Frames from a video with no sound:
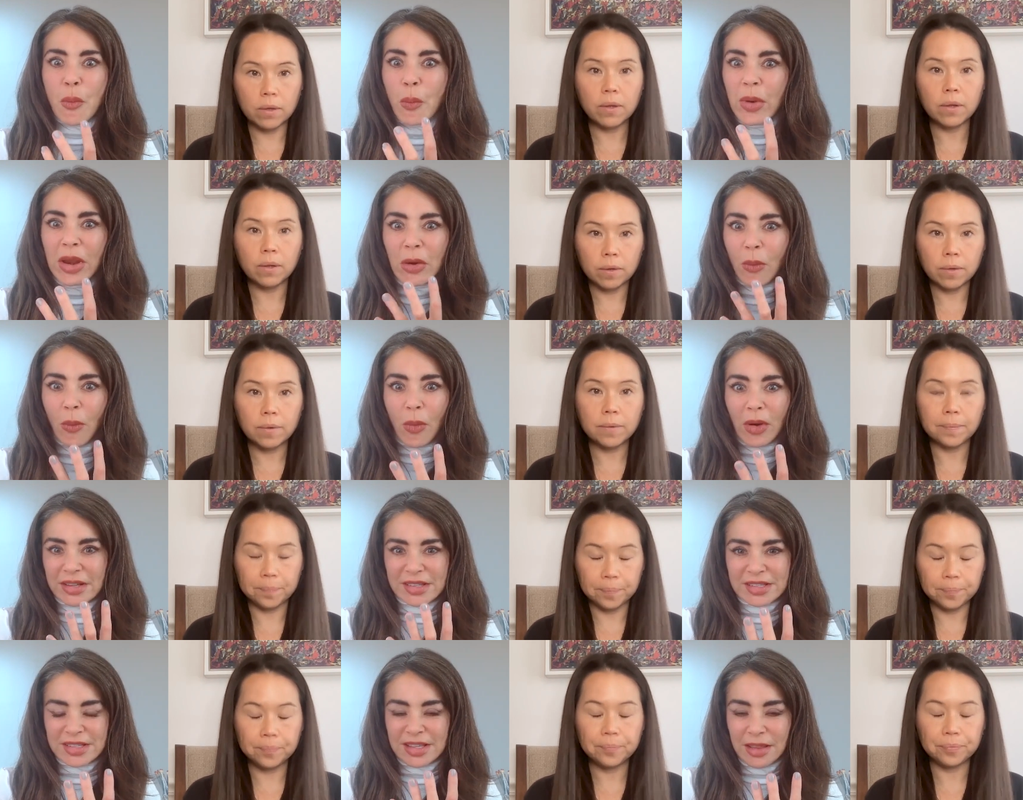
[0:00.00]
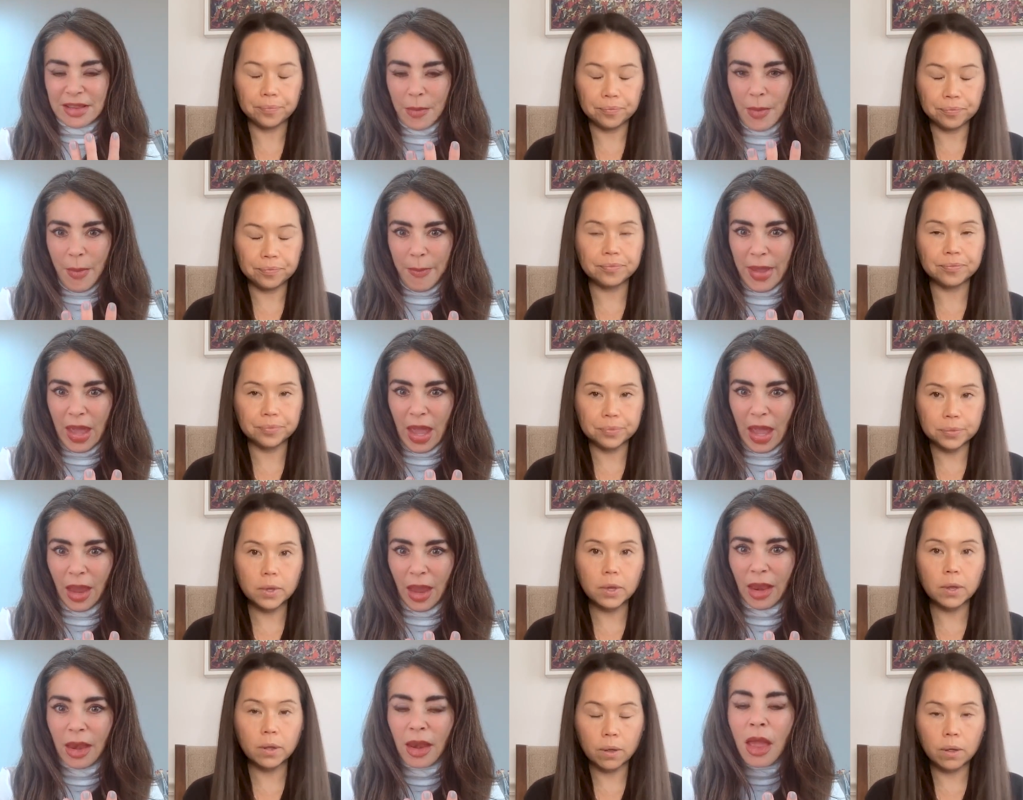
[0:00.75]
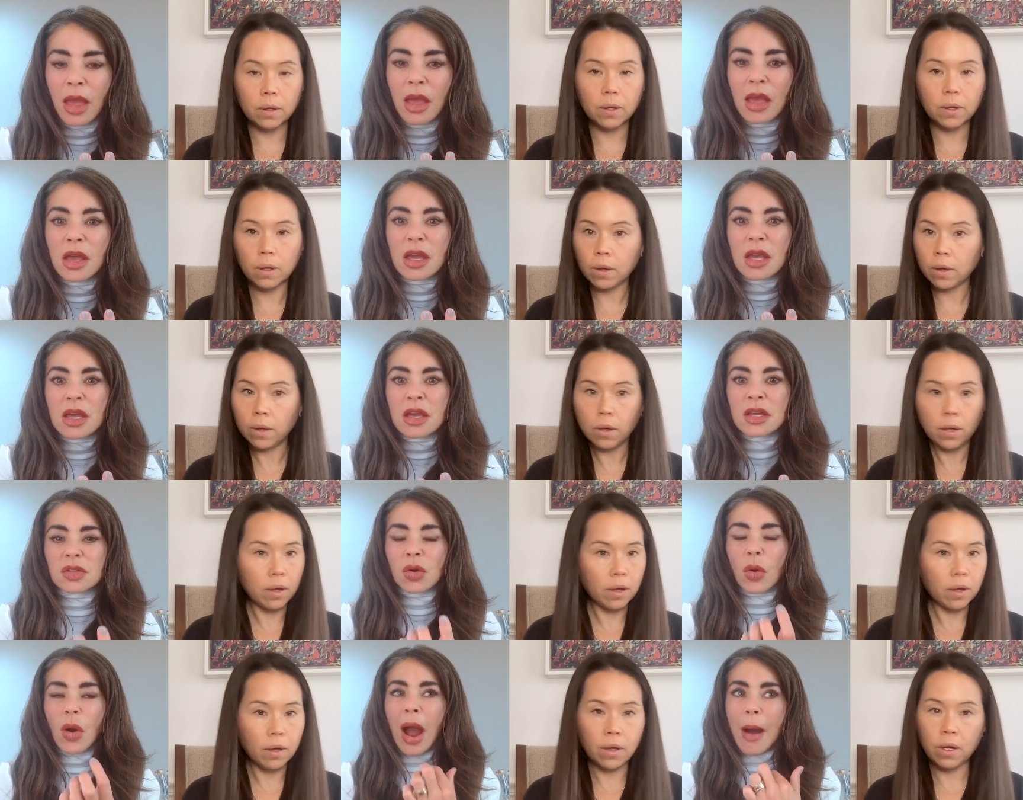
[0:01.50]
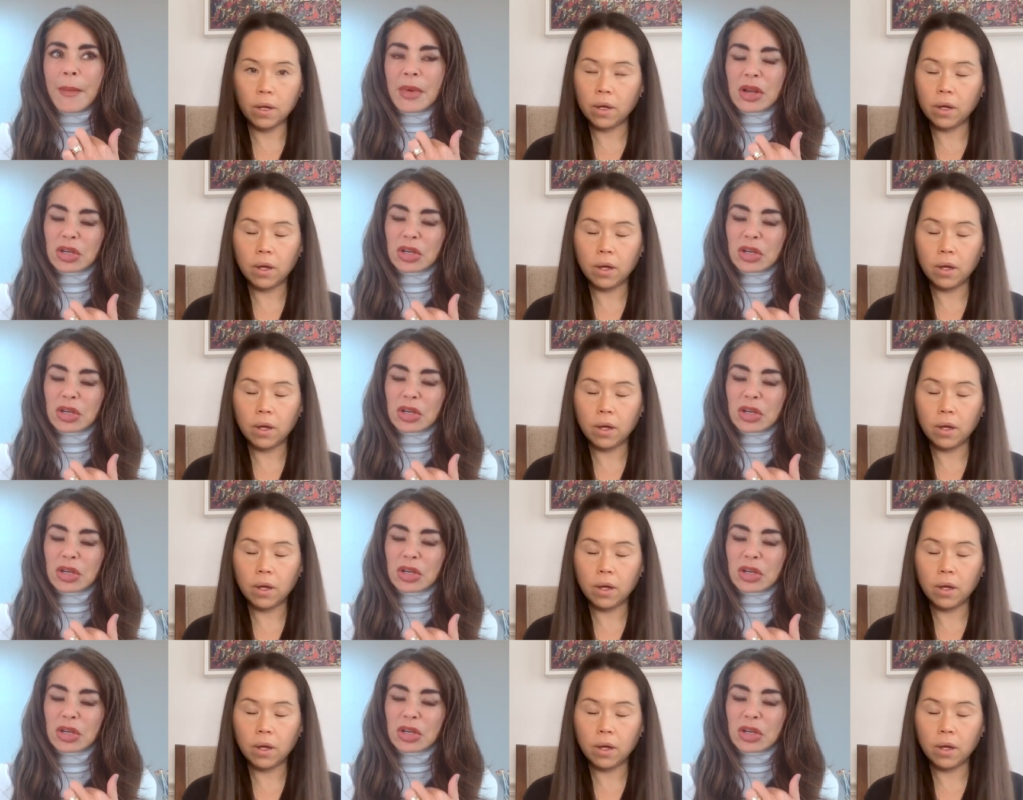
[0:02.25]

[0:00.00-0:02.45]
Speaker 1: we don't want to see them in pain so how